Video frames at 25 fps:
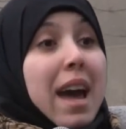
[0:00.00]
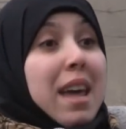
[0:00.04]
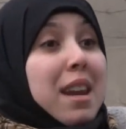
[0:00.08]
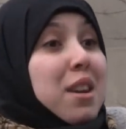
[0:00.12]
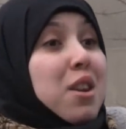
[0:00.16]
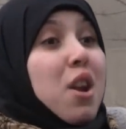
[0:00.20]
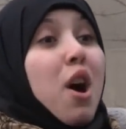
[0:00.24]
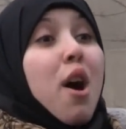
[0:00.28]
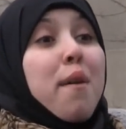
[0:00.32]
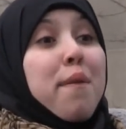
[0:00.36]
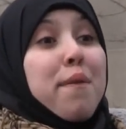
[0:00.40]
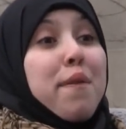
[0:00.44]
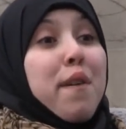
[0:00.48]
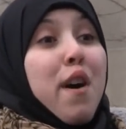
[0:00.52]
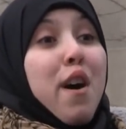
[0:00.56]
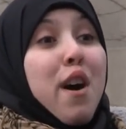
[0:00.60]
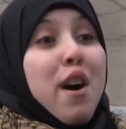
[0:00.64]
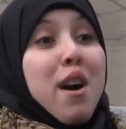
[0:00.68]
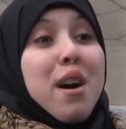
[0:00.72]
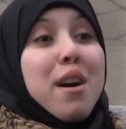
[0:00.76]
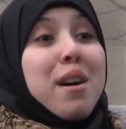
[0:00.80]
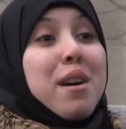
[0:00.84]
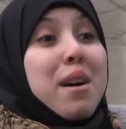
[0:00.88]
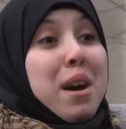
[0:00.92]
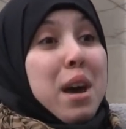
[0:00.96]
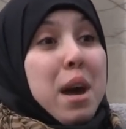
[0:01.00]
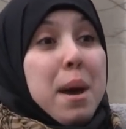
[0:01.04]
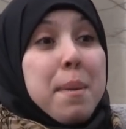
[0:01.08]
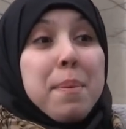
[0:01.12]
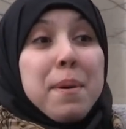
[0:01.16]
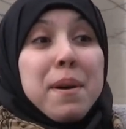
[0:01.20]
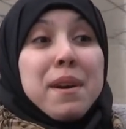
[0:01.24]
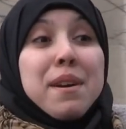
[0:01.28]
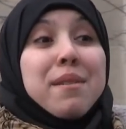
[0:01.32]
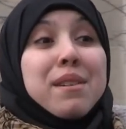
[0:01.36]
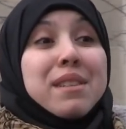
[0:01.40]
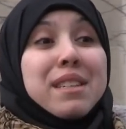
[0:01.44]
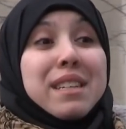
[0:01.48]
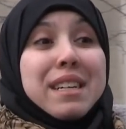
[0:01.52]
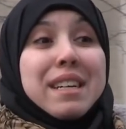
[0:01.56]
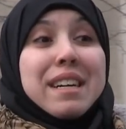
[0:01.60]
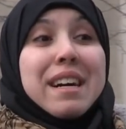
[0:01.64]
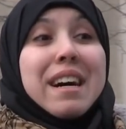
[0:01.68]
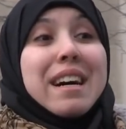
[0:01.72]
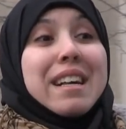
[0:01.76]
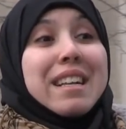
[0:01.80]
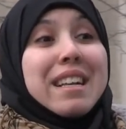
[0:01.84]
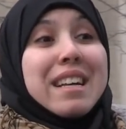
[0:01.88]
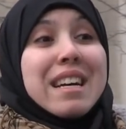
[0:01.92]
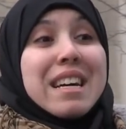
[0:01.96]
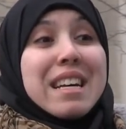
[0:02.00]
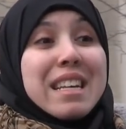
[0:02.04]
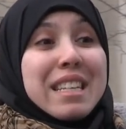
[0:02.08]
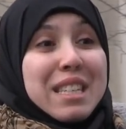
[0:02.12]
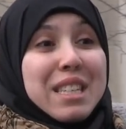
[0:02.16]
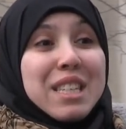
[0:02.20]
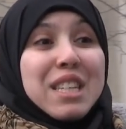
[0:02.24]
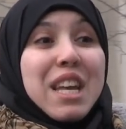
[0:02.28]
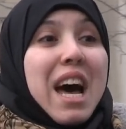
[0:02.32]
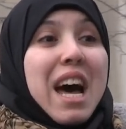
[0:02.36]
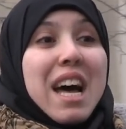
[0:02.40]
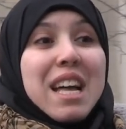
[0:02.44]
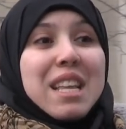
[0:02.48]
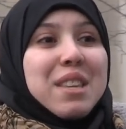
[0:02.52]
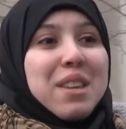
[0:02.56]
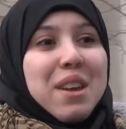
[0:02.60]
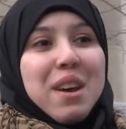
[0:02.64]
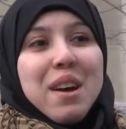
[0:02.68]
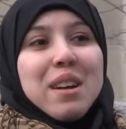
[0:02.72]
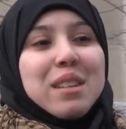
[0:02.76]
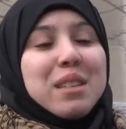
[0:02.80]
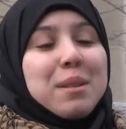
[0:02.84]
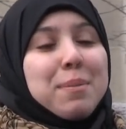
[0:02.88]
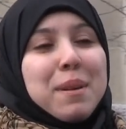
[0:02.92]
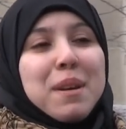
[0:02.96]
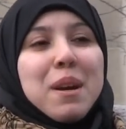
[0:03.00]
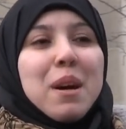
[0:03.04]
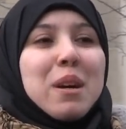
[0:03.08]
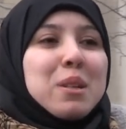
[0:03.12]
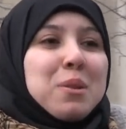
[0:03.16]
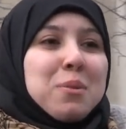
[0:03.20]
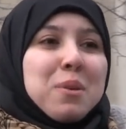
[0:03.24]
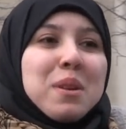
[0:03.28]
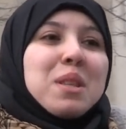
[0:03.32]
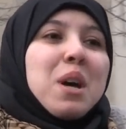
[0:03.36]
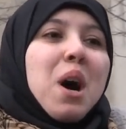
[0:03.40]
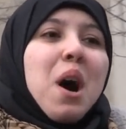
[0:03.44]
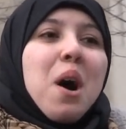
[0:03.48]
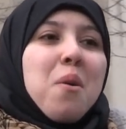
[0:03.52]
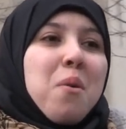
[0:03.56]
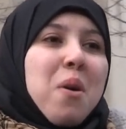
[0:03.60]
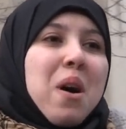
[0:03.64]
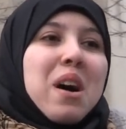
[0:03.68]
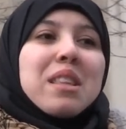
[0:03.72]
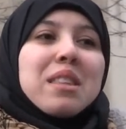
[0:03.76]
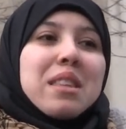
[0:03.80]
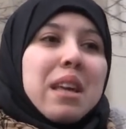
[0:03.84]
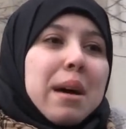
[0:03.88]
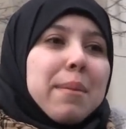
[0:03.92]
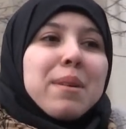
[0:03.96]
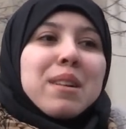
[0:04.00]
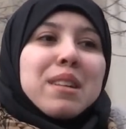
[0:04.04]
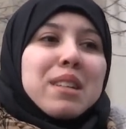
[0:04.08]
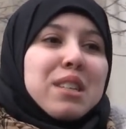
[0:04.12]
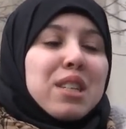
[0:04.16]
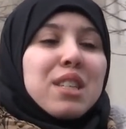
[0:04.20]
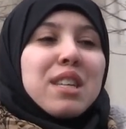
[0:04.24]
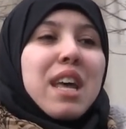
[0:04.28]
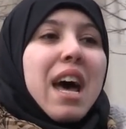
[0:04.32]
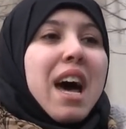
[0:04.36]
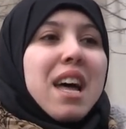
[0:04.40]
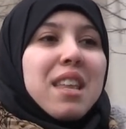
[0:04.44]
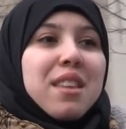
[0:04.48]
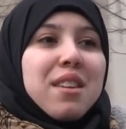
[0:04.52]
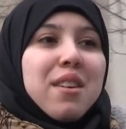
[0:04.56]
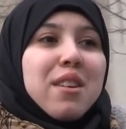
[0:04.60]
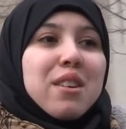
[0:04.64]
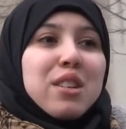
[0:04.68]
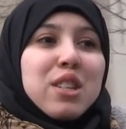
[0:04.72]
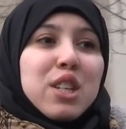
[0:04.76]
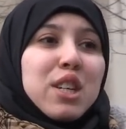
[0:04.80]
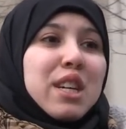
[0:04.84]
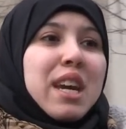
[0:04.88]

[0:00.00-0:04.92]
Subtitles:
And no far hypocritical standards, because we don't want double standards.